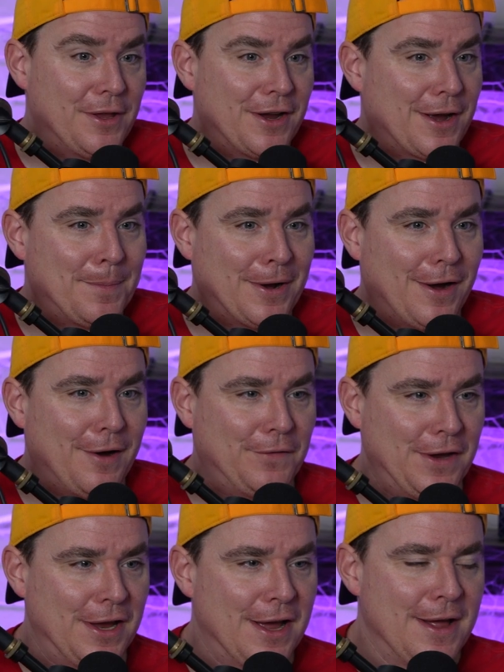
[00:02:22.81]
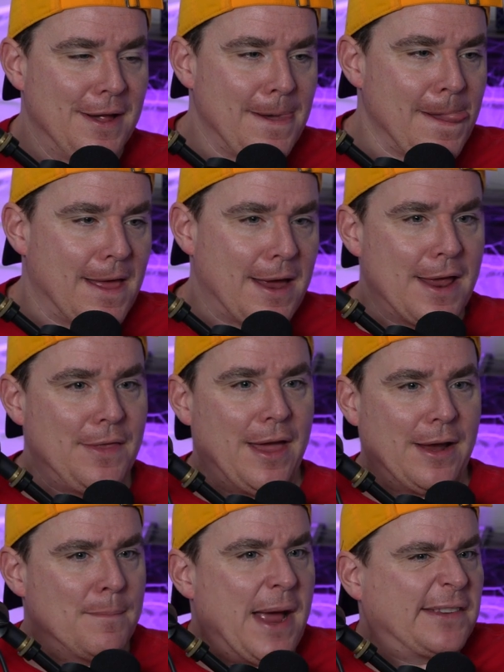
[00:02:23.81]
a cup of coffee. And
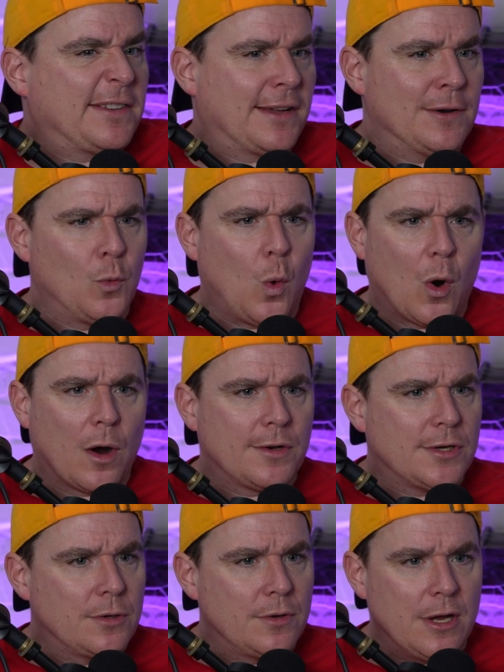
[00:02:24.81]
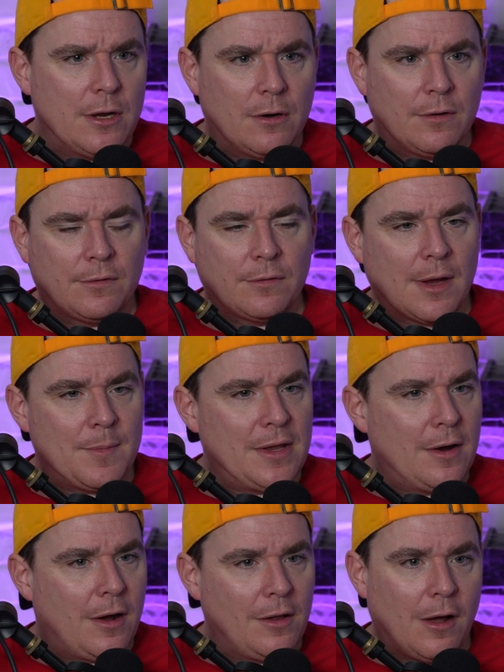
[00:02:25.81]
like Mexican War, 2 years. I mean,
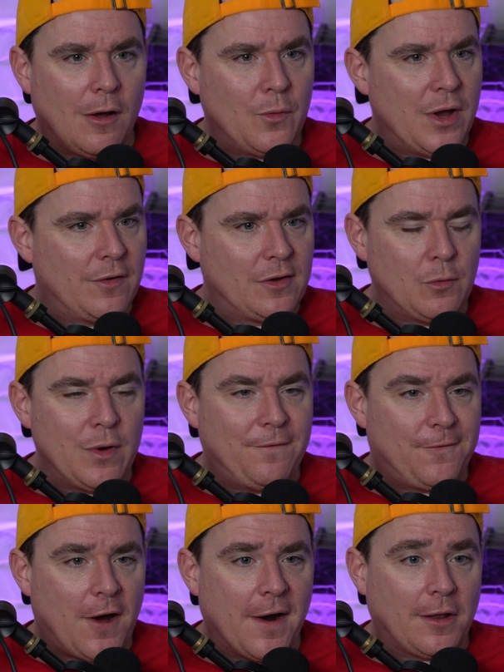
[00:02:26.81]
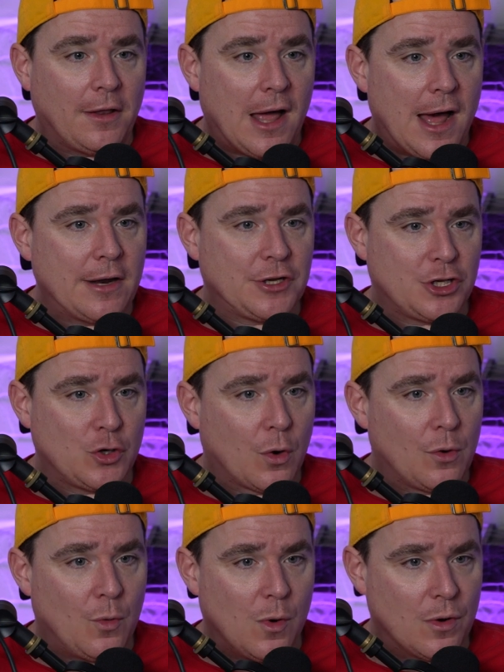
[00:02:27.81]
we fought a lot of
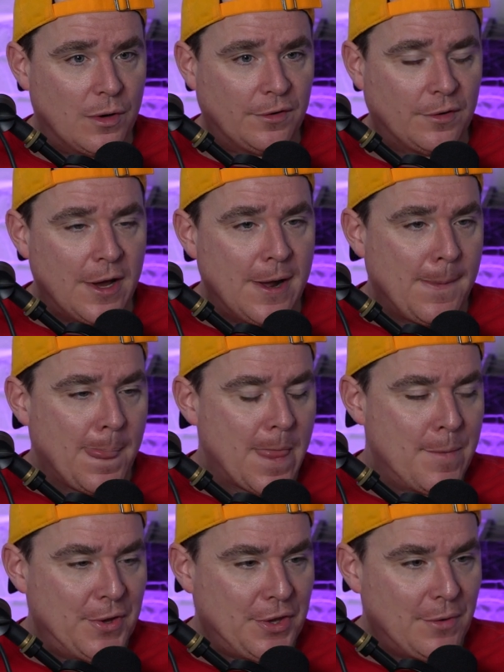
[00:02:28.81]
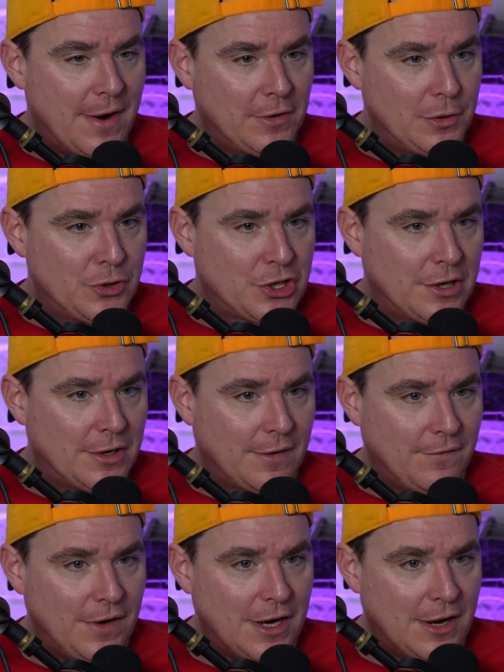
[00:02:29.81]
short wars, but the Revolution and
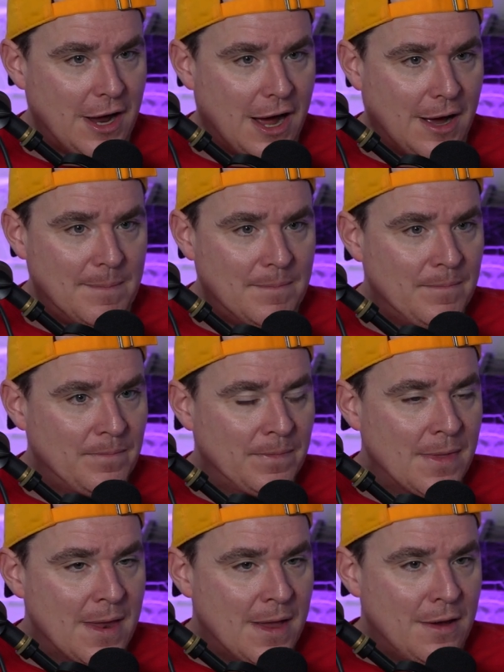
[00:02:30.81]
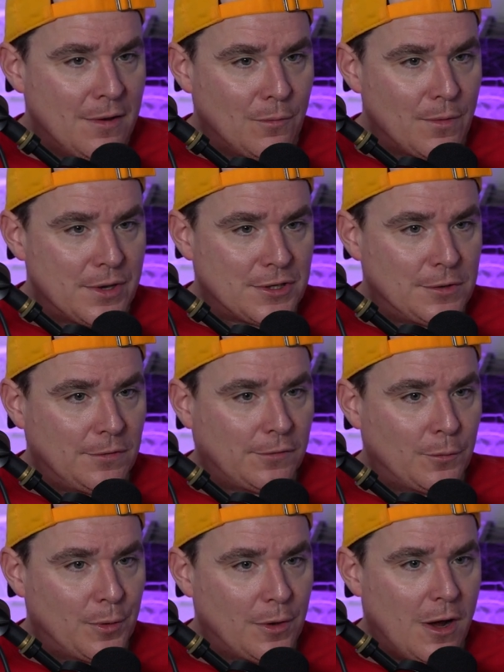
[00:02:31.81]
Vietnam were the two
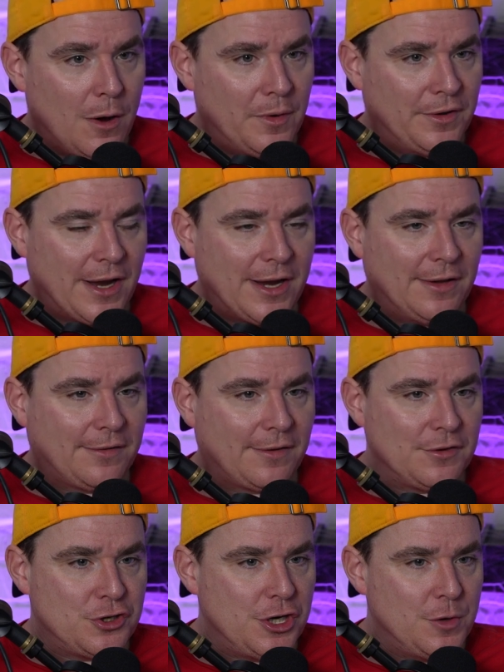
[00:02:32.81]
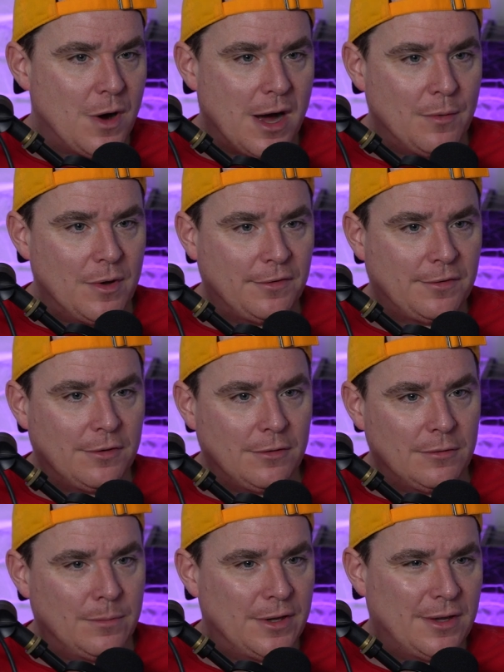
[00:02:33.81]
super long ones. I guess GWOT was
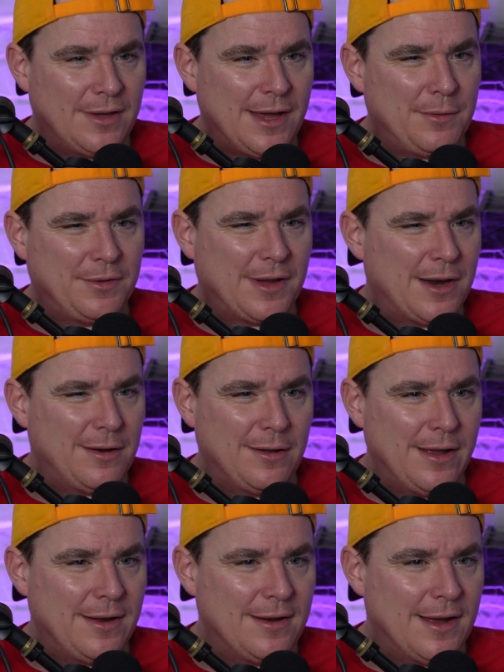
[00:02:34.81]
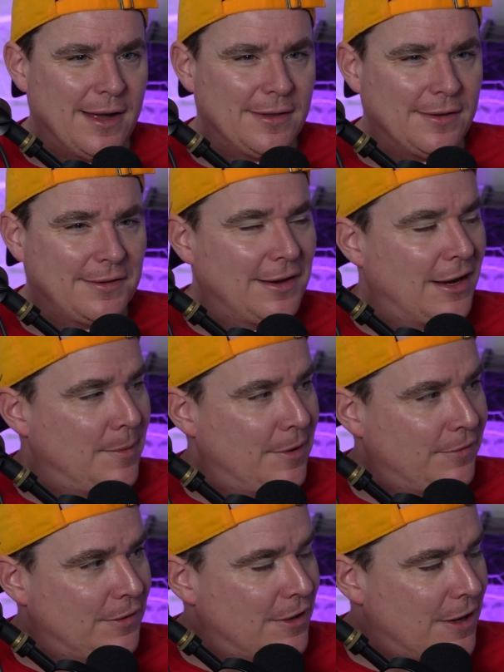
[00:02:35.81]
too, but that was kind of like not the same. I
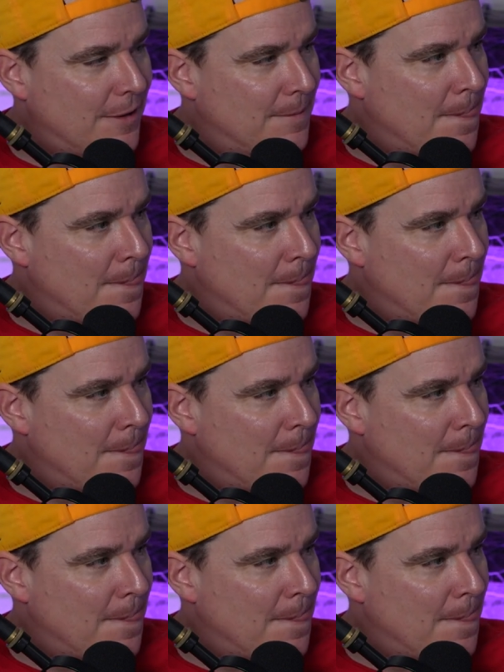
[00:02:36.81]
feel like